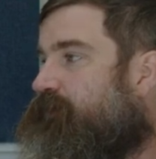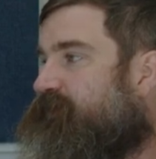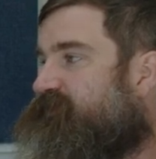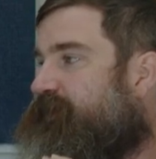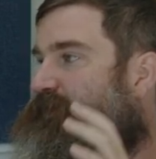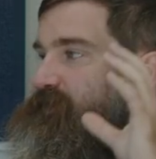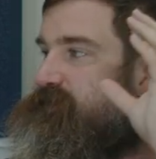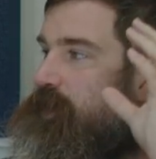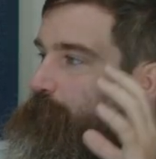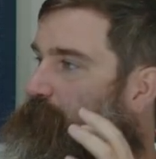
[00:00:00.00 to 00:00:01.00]
on these things. It's
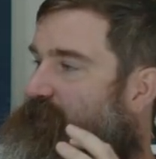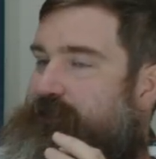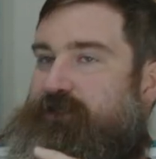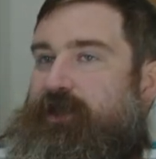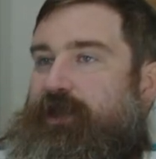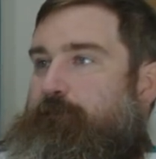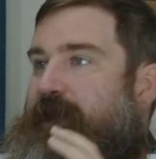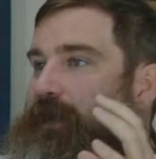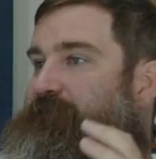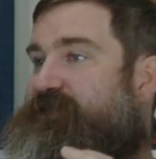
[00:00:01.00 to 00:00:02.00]
helping me to kind of
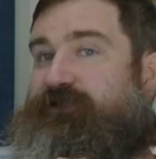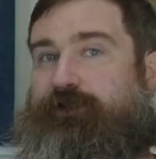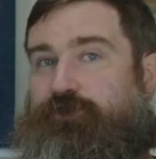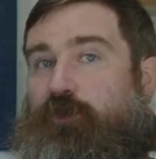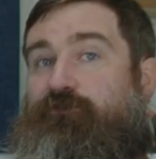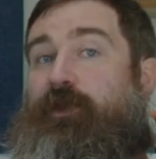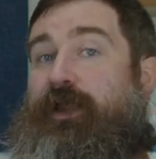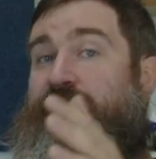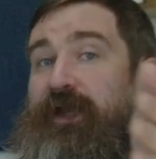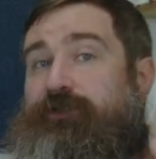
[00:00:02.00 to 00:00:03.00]
map these things over.
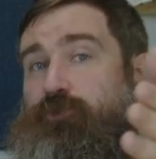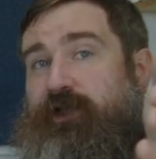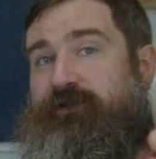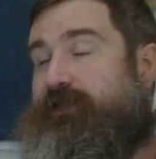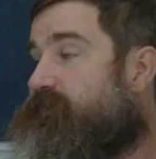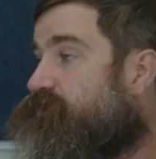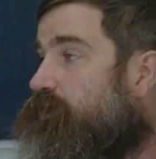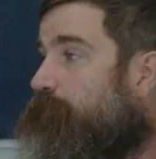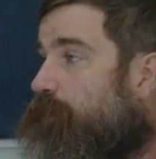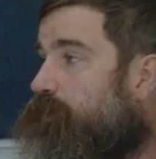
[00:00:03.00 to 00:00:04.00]
And that's why I think it's
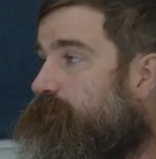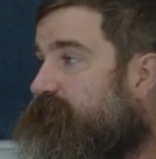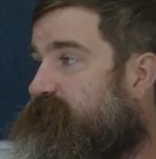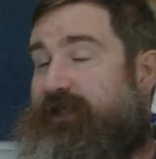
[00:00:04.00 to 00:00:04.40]
so important that they